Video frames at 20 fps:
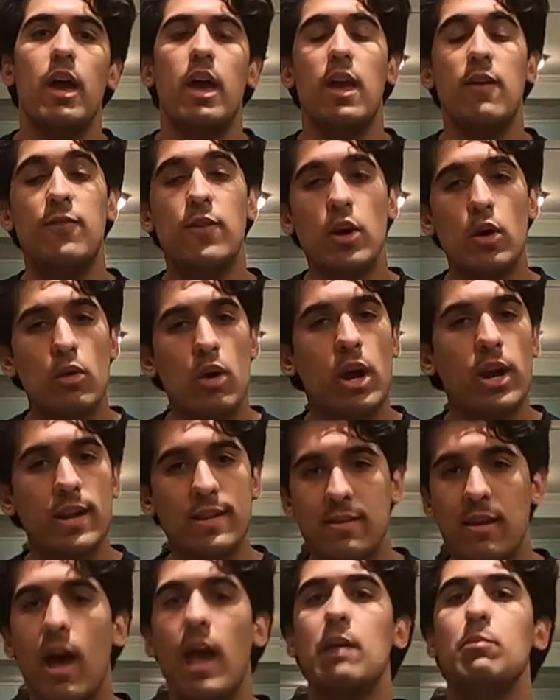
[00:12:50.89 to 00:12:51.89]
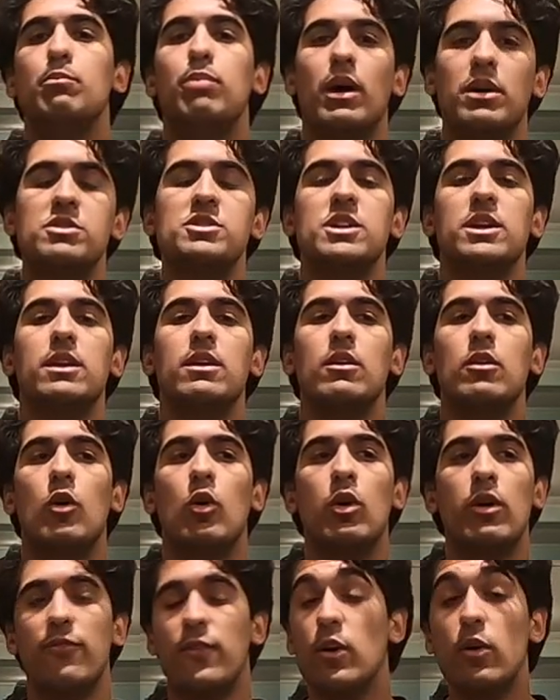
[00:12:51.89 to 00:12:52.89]
If you're on a tight budget,
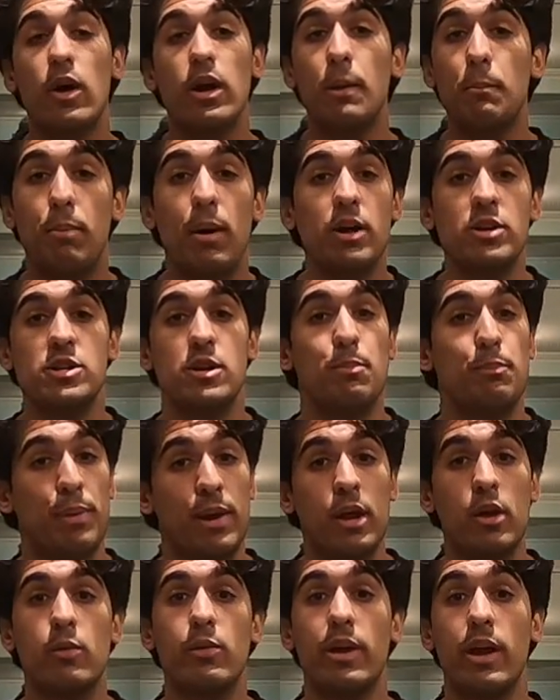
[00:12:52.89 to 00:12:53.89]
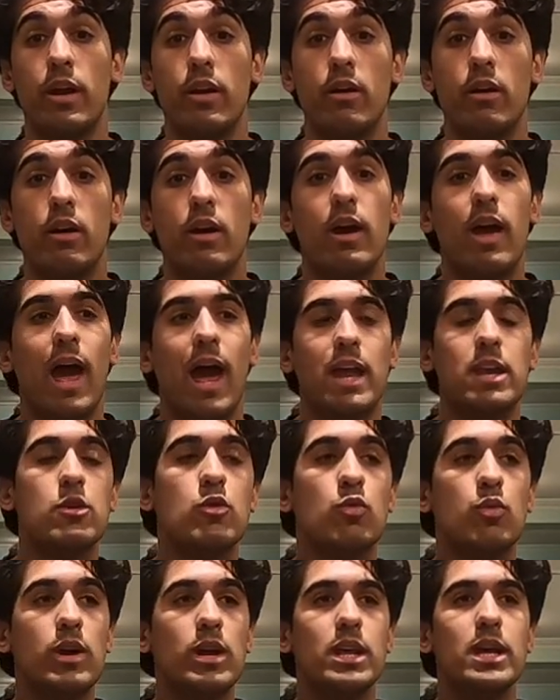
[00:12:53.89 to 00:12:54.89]
or if you're on a budget period, and
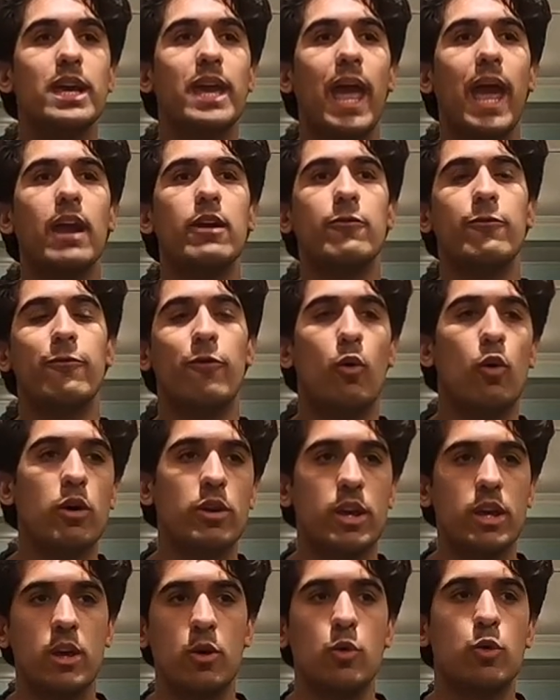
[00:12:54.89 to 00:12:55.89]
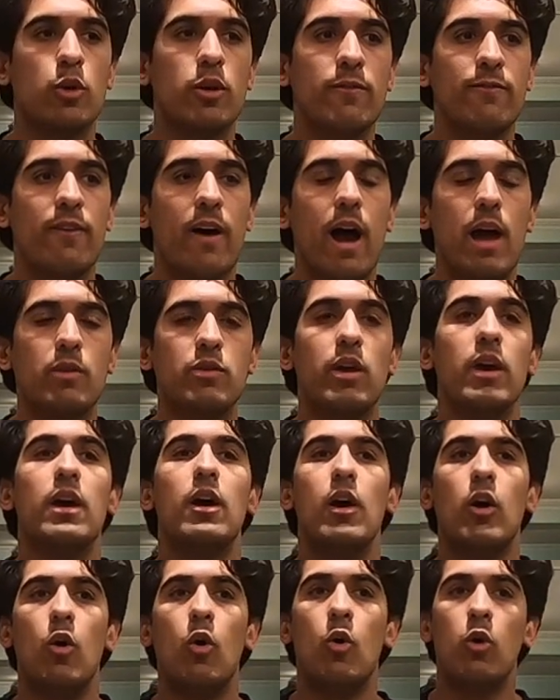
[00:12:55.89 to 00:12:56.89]
you really can't afford the Q35s,
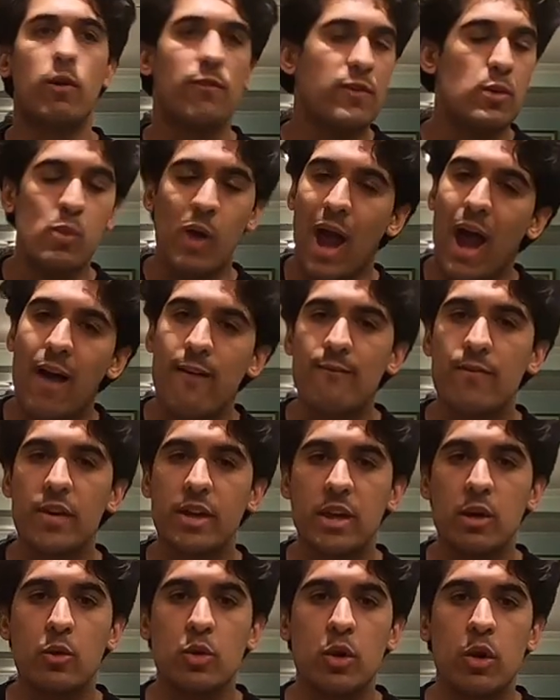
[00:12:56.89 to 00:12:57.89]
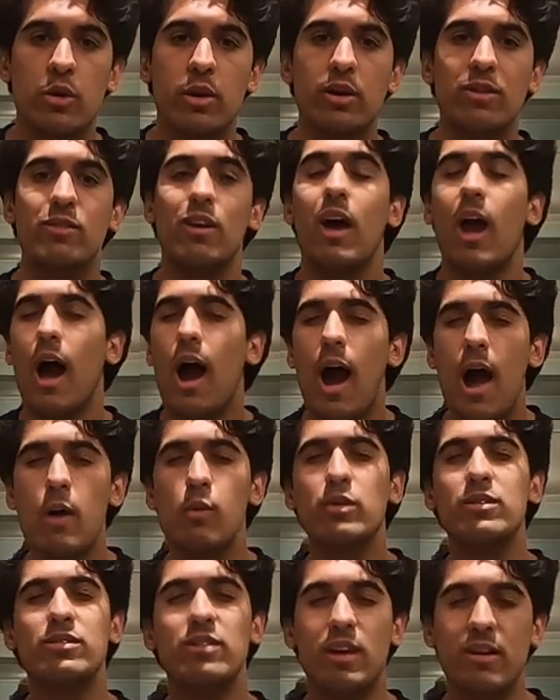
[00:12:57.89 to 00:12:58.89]
or if you have the Q30s, I
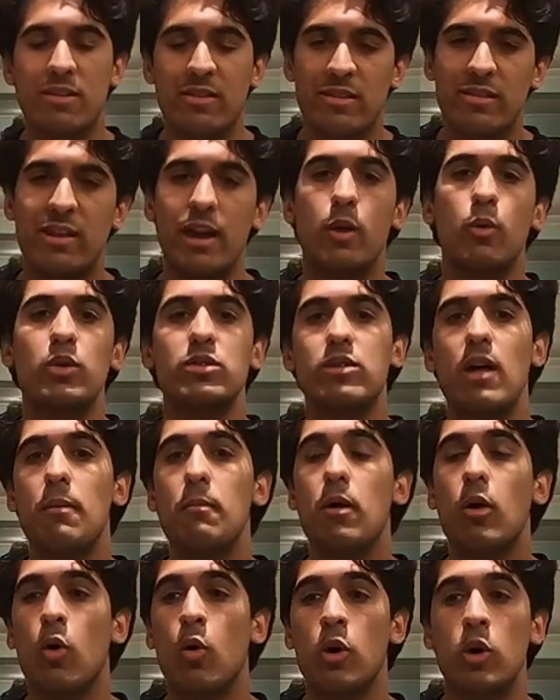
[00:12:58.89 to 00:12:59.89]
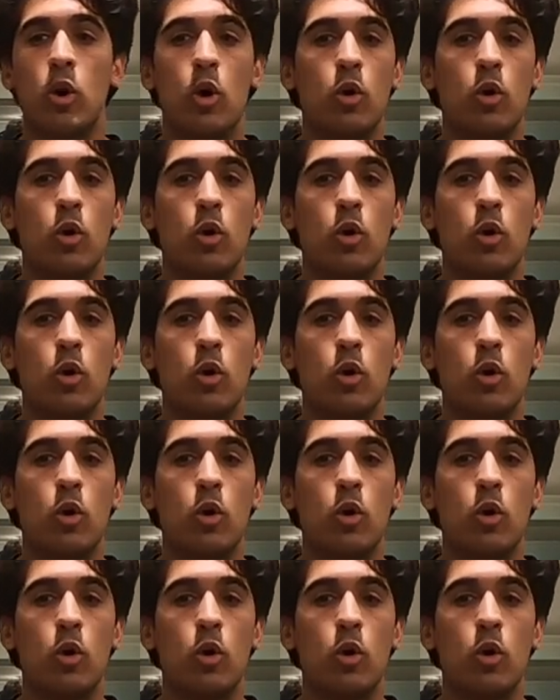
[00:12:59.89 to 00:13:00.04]
would say stick with them or